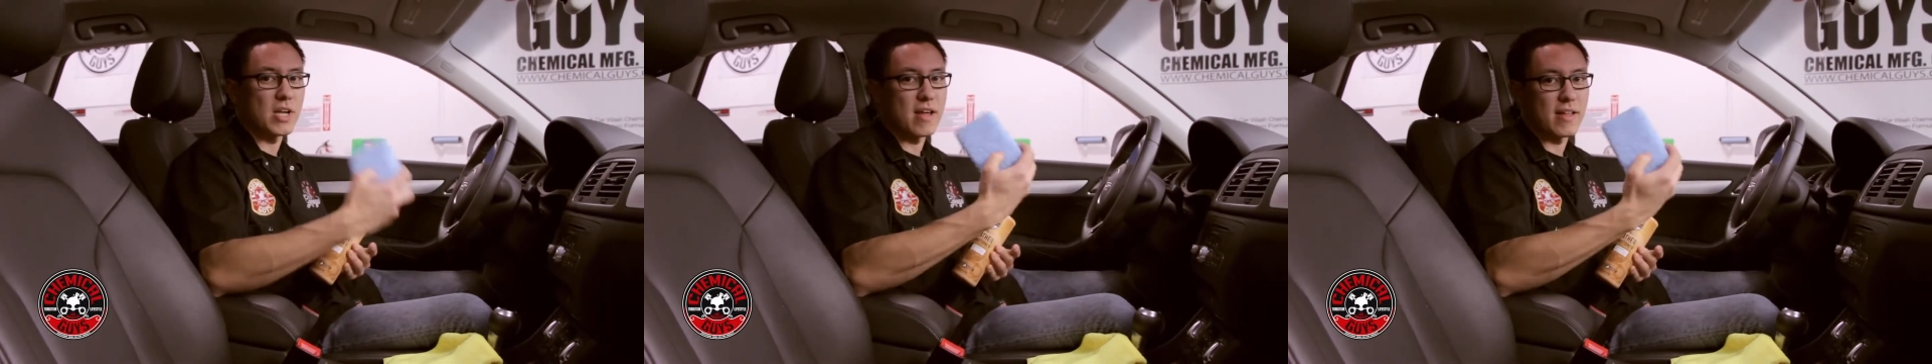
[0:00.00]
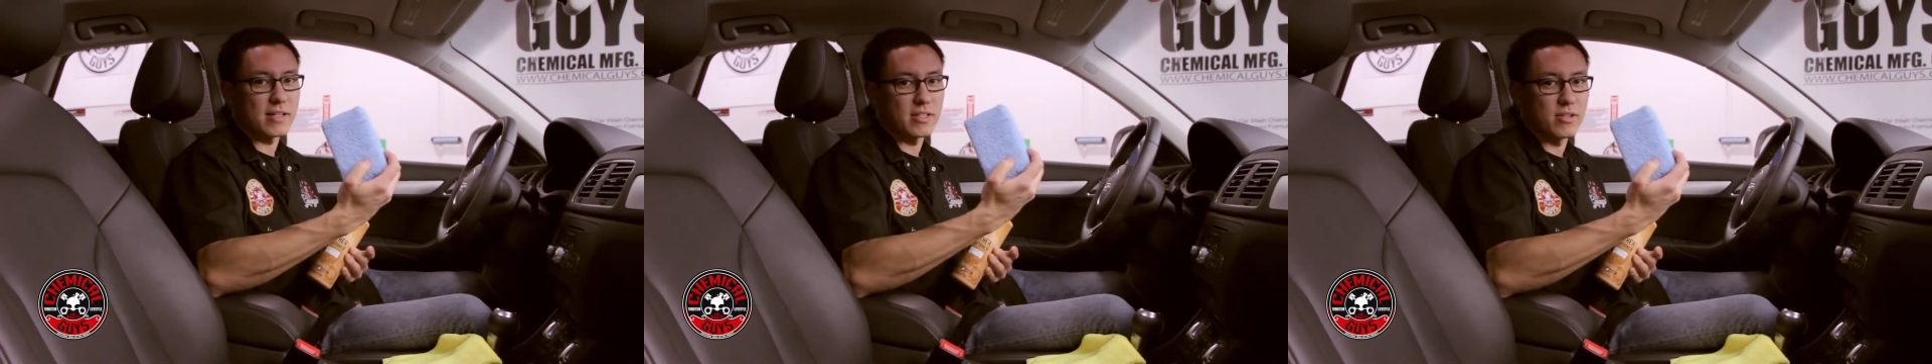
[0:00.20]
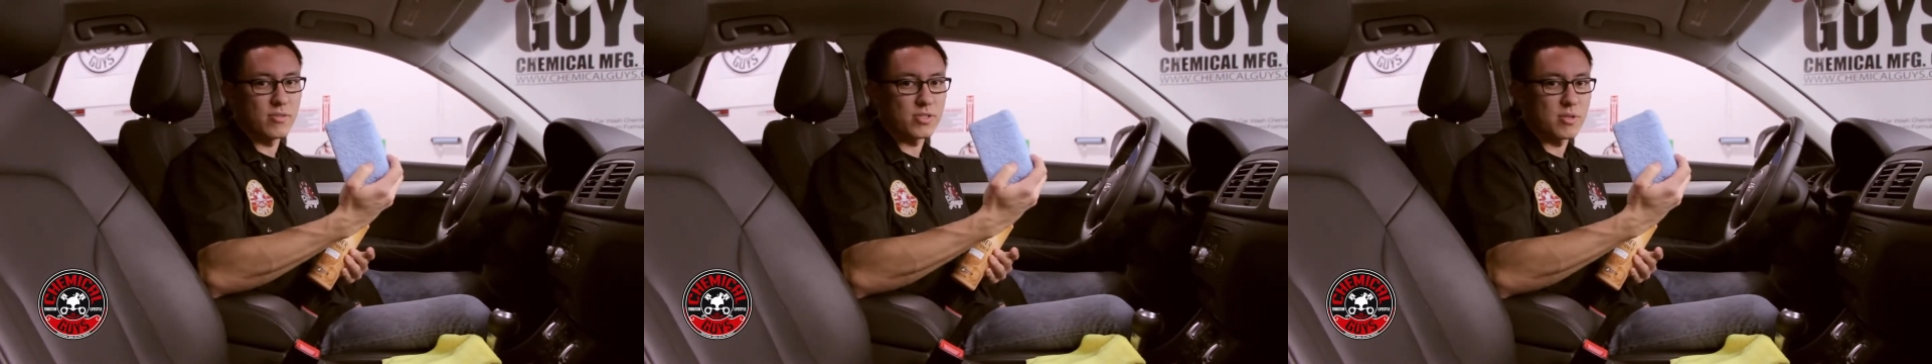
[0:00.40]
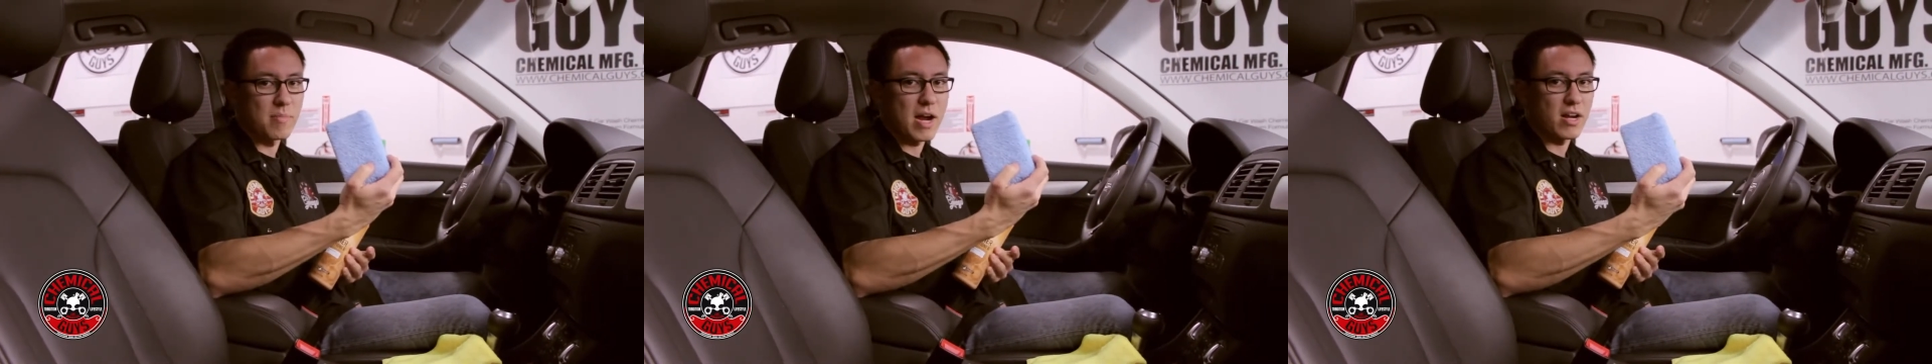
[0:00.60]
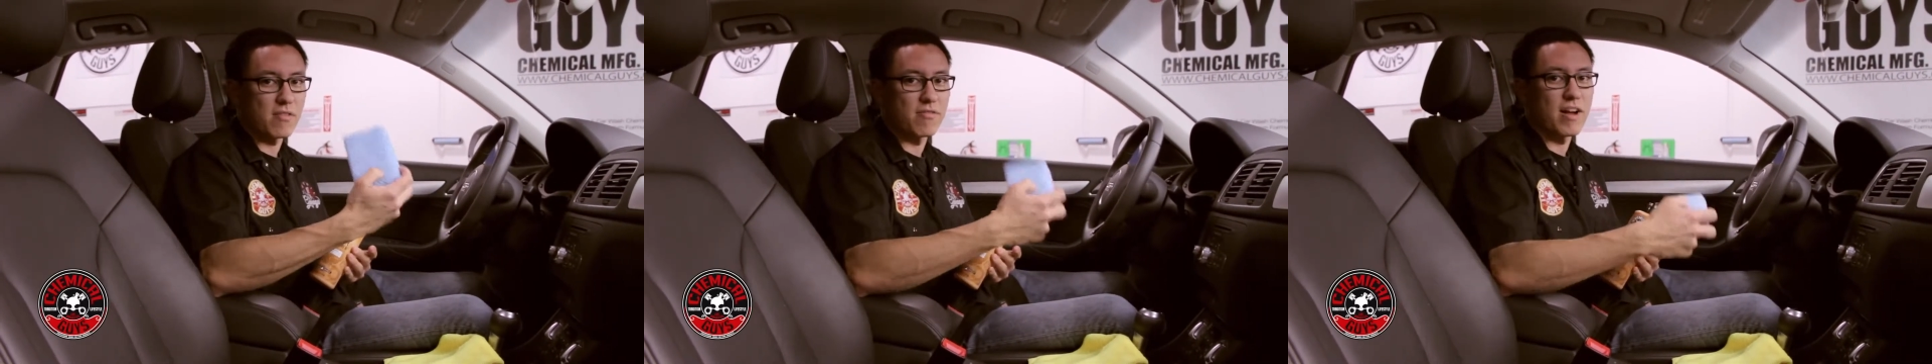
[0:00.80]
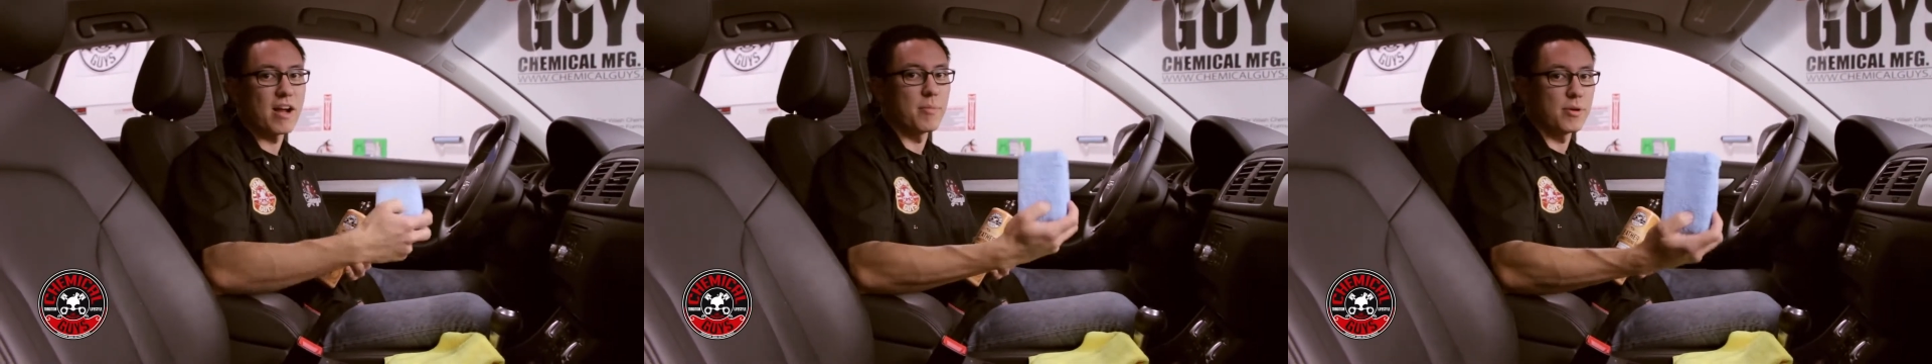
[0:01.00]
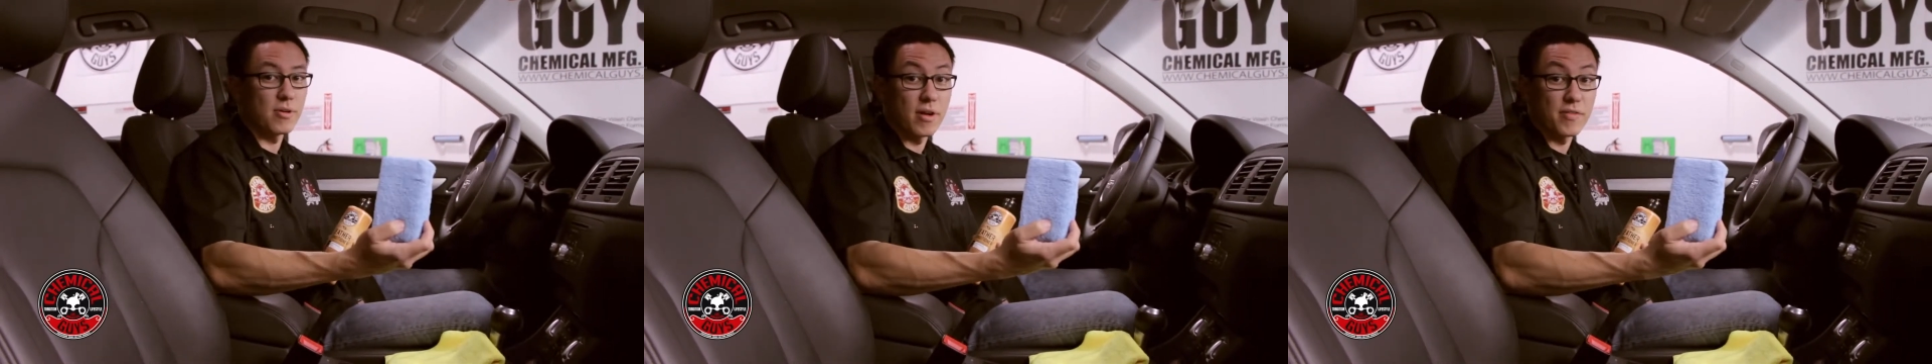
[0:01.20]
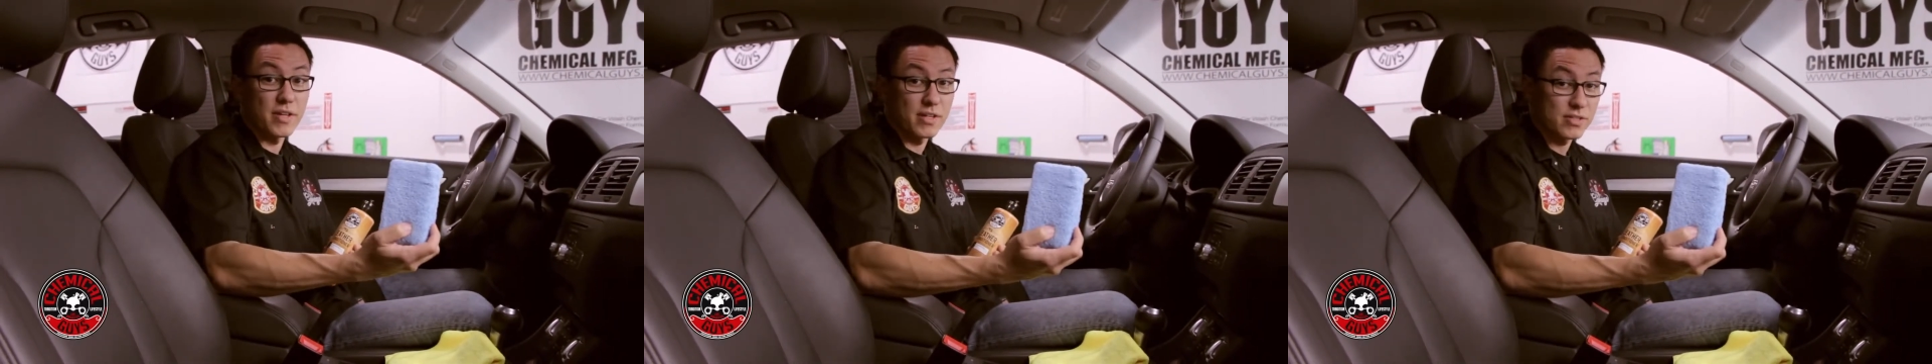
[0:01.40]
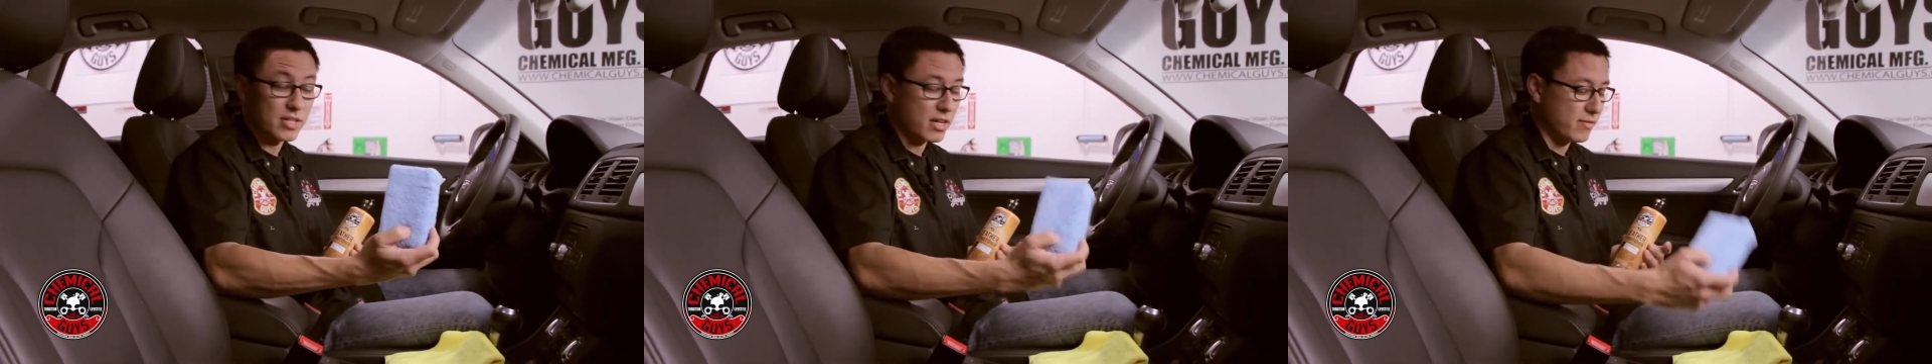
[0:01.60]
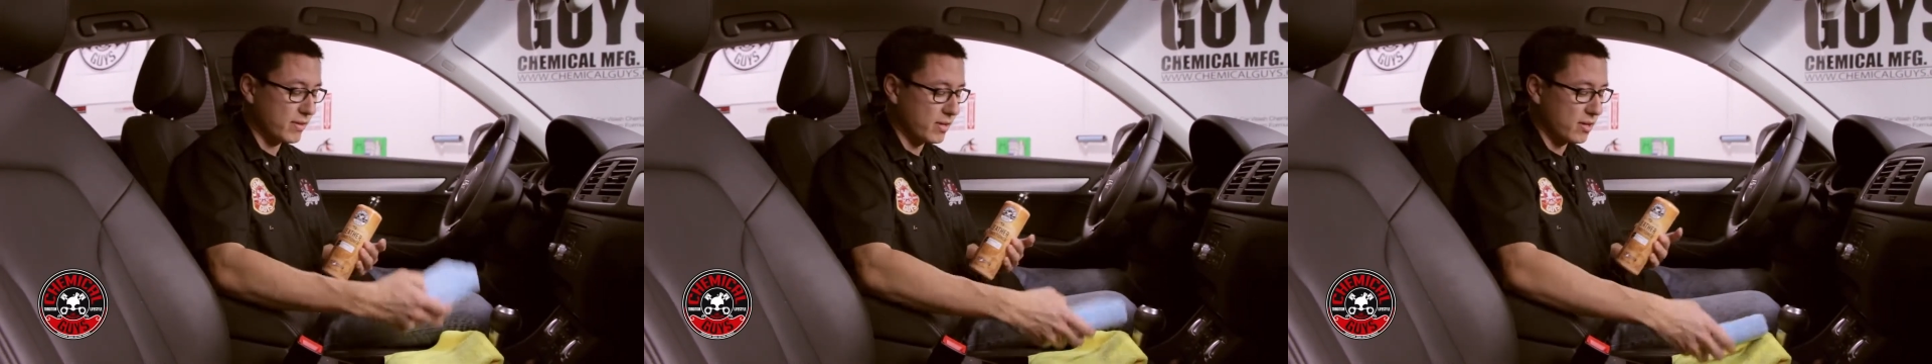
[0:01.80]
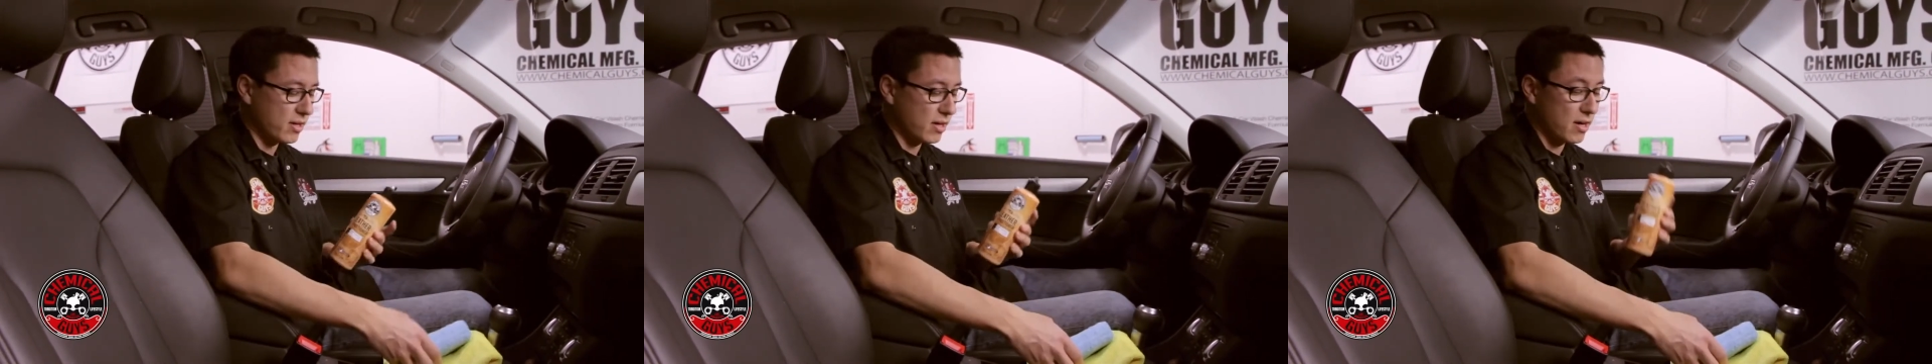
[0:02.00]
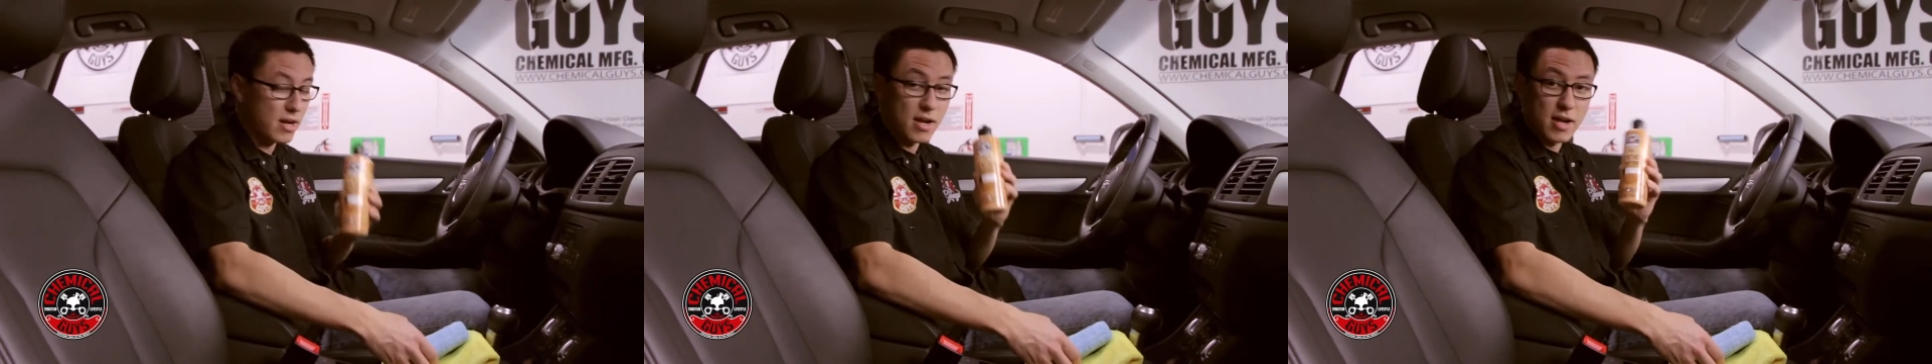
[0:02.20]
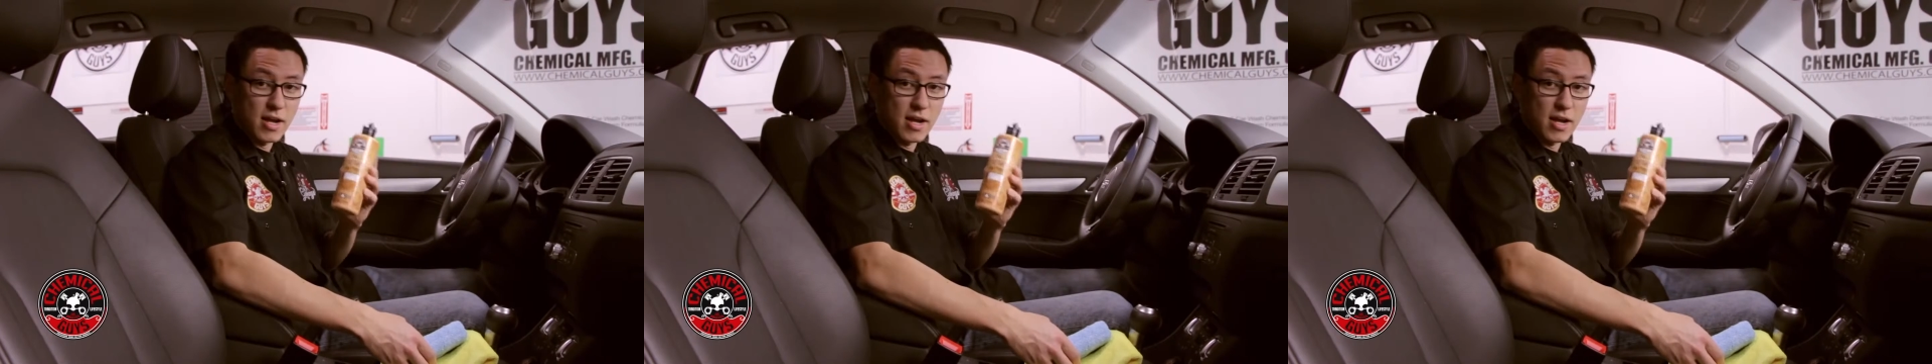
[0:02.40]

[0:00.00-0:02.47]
I like to use the microfiber on the inside of a car.